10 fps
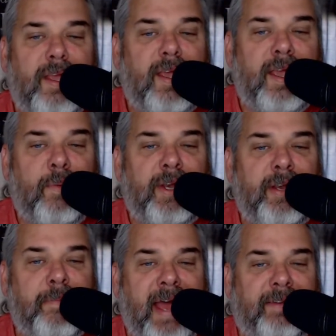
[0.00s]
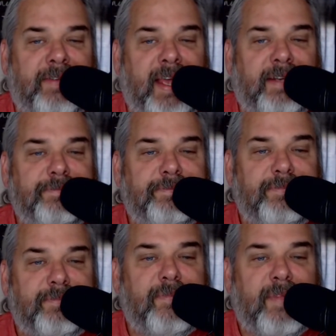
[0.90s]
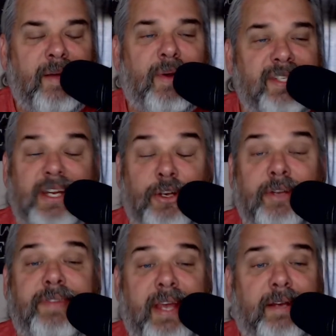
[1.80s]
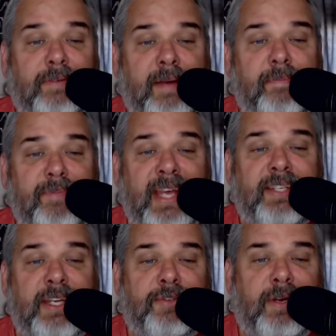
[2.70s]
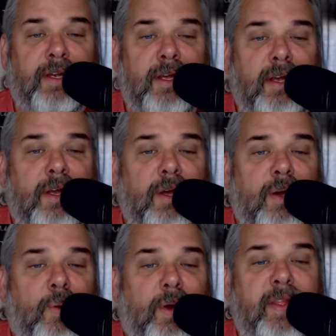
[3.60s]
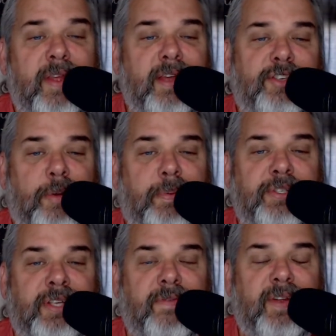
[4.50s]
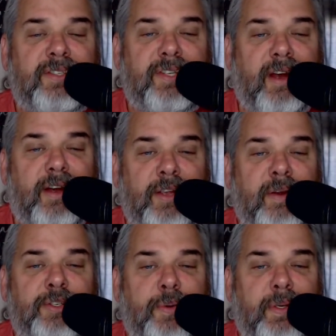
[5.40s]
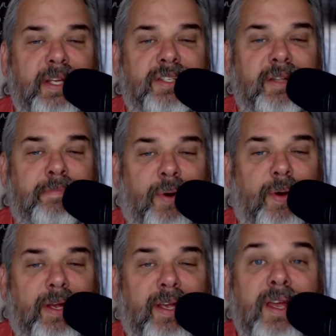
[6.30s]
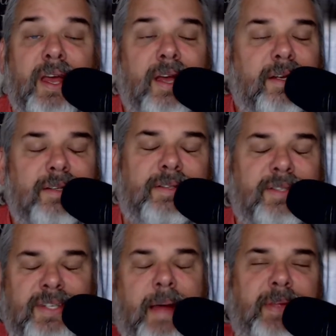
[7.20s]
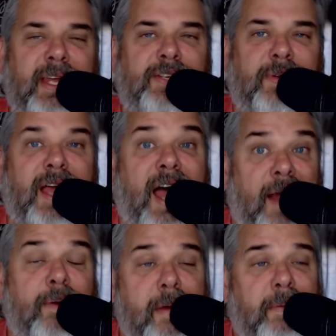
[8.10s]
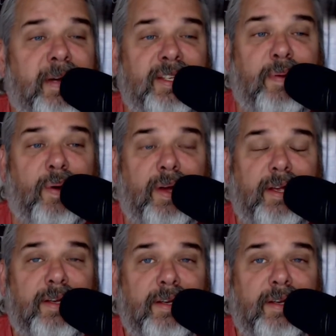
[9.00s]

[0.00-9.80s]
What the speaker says: It wasn't a bad thing. It wasn't a good thing, right? Next entry. One of the interpreters convinced the unit to release the boy. Stop the entry. I remember this boy.